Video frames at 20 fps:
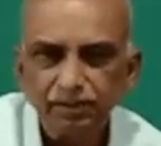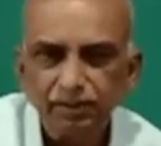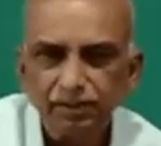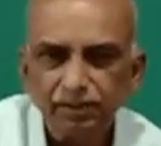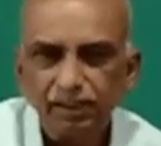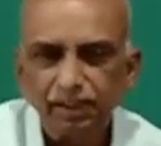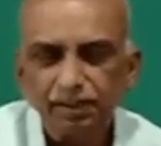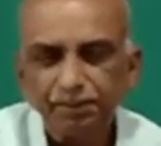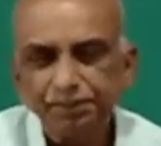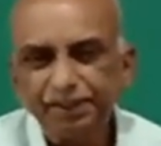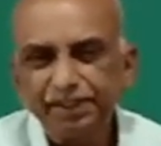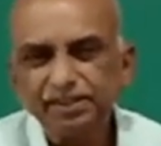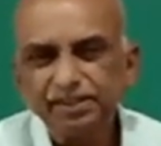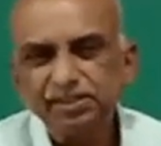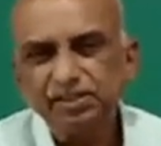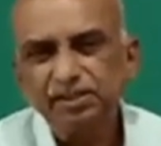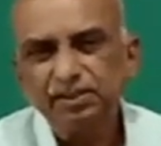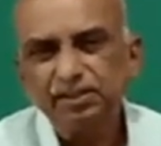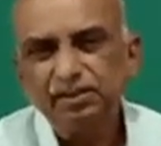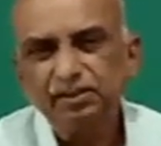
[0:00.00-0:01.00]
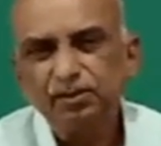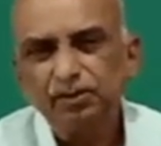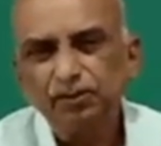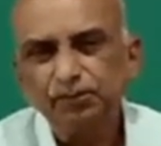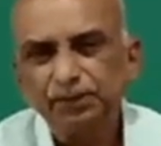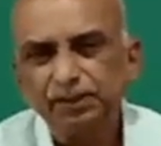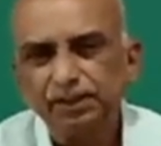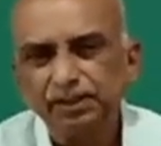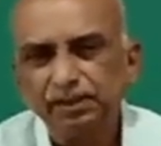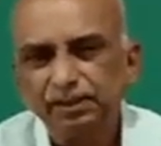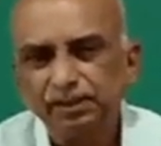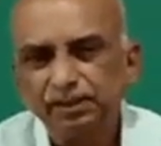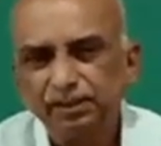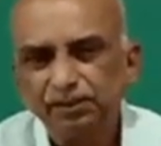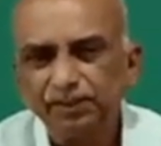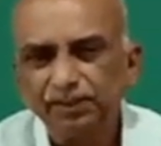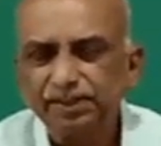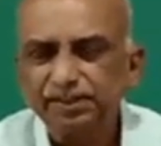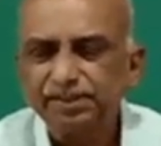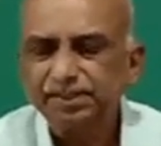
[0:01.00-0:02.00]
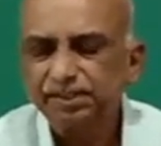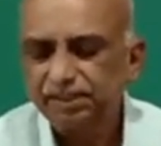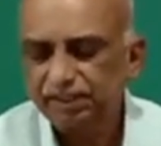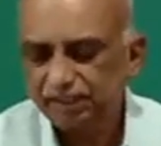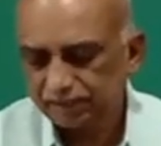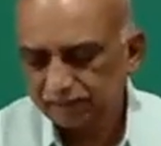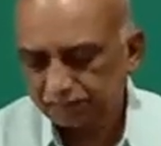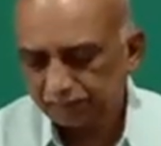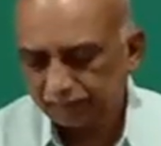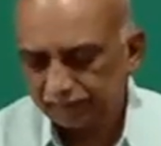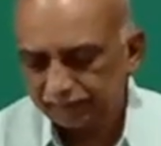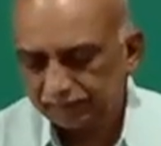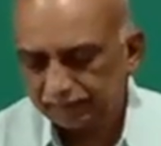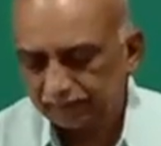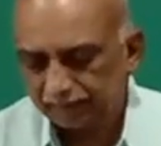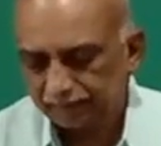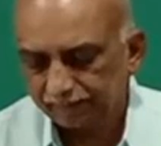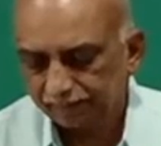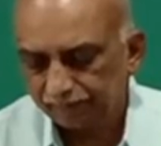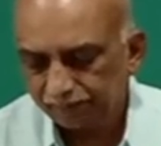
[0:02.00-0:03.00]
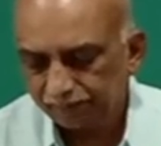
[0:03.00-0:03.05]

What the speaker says: repetition of the events takes place here.